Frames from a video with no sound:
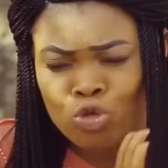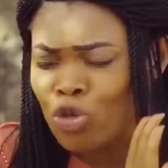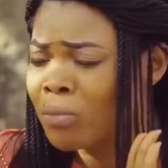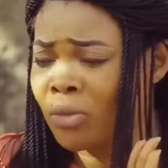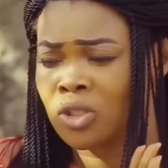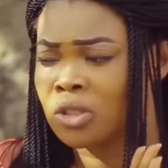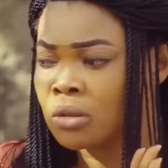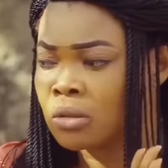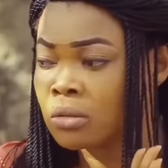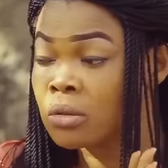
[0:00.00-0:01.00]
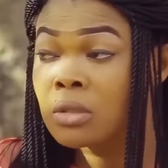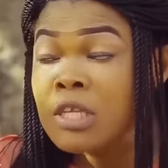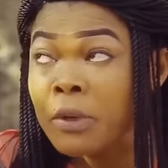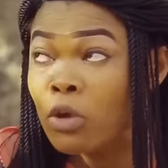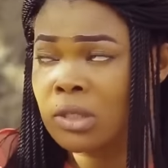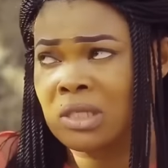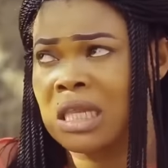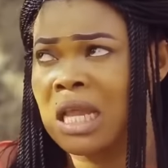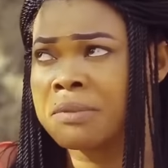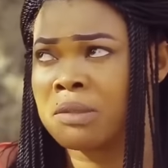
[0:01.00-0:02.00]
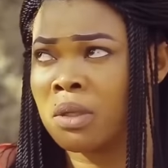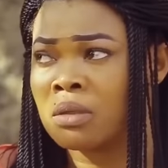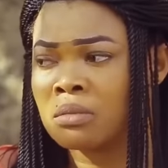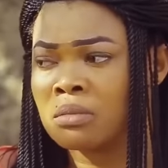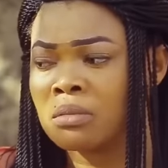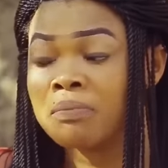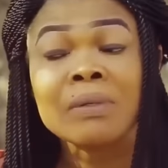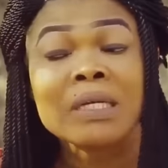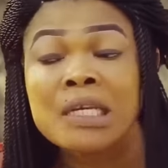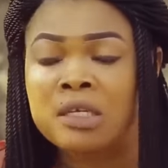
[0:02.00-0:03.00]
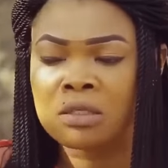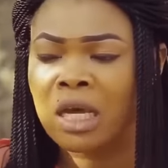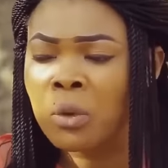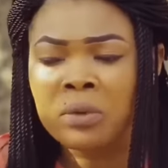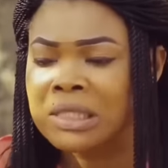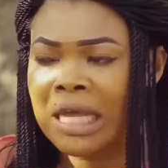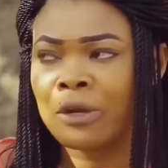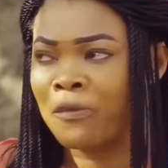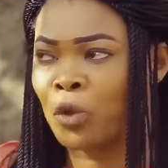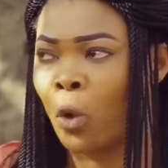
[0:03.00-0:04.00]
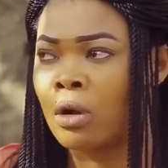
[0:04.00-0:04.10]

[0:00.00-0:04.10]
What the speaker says: so much. Is it because he slapped me? Please, I don't want this kind of